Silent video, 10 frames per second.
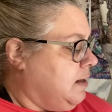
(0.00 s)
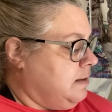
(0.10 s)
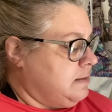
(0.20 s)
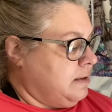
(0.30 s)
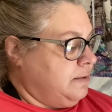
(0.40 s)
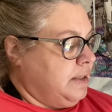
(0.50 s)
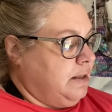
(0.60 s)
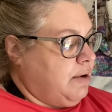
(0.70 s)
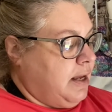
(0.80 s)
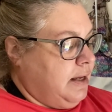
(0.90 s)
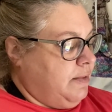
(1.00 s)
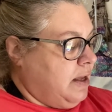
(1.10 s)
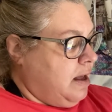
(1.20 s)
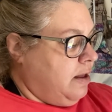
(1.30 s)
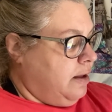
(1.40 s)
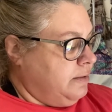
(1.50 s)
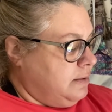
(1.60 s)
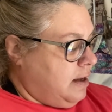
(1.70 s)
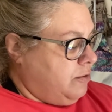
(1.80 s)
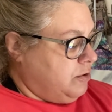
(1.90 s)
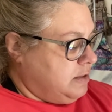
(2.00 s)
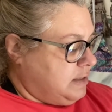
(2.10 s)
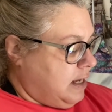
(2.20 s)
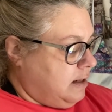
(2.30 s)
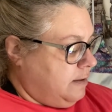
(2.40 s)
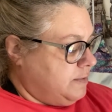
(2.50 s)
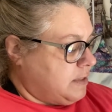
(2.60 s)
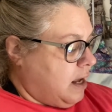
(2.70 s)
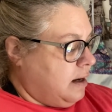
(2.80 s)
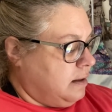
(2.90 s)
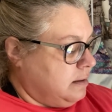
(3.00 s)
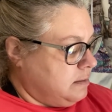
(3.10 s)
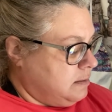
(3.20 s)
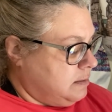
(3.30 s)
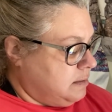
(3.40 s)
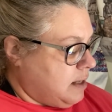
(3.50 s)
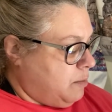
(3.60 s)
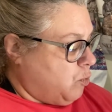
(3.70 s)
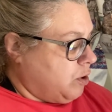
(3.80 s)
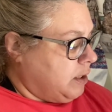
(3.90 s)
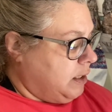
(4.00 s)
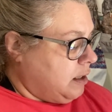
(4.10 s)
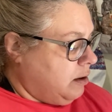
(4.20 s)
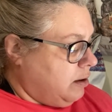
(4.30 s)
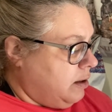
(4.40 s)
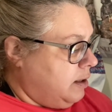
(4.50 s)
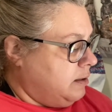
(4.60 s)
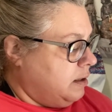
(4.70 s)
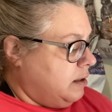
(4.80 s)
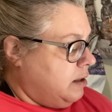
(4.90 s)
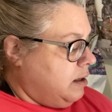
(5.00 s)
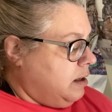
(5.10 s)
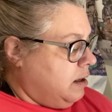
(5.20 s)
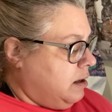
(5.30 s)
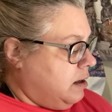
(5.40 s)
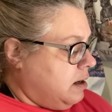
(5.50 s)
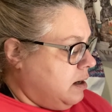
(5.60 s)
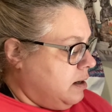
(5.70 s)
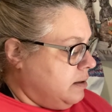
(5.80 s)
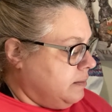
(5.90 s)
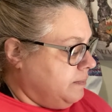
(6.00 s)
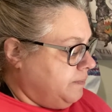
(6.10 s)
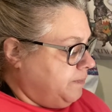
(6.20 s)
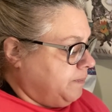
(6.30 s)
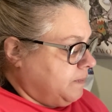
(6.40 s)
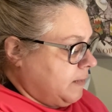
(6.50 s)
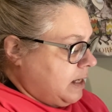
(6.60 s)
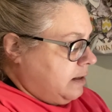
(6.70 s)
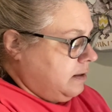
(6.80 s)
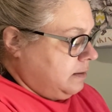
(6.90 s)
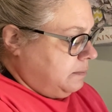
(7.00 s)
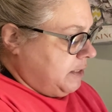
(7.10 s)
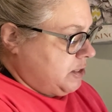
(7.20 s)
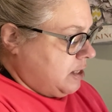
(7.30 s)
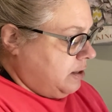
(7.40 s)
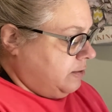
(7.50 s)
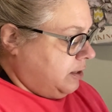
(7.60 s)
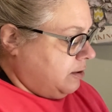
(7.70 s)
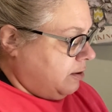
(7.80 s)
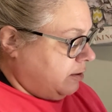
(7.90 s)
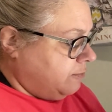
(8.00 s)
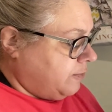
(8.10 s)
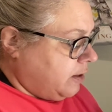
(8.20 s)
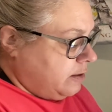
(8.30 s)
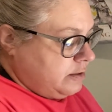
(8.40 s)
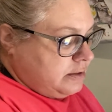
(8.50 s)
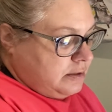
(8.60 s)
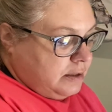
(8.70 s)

So anyway, and the other set of socks I'm working on are, let me show you the yarn first.